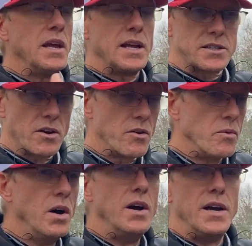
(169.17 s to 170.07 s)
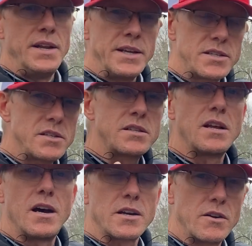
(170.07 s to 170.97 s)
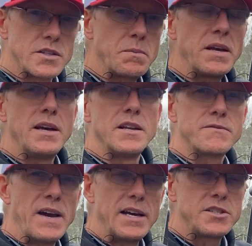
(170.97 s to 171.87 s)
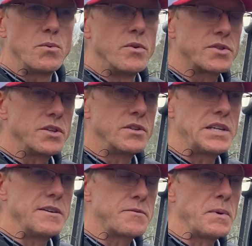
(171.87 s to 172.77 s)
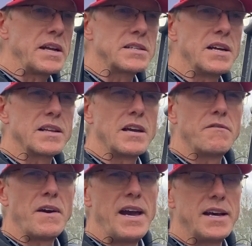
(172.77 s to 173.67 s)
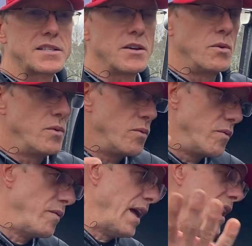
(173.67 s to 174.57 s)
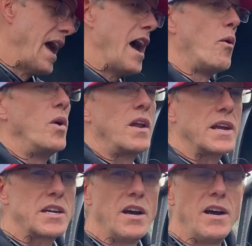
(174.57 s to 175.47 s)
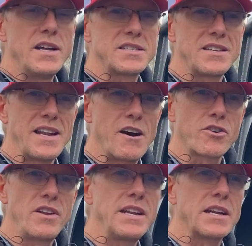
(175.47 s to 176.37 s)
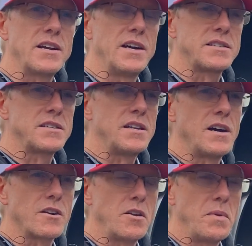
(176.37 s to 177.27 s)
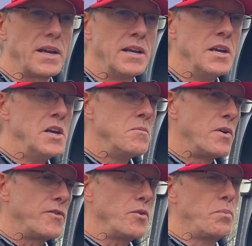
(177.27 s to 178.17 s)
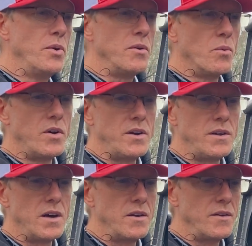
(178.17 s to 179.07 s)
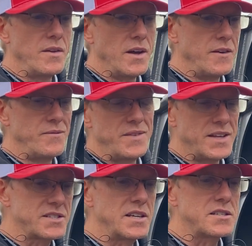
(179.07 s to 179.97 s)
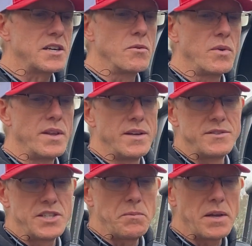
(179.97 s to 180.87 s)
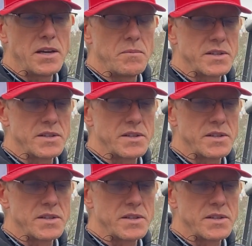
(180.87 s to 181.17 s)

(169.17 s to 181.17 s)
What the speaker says: it's going to run. It's just not going to spin as fast as you want. So your tip speed is not that fast. So how well it cuts and how clean it cuts is not going to be. But if you put a skid steer with a GPM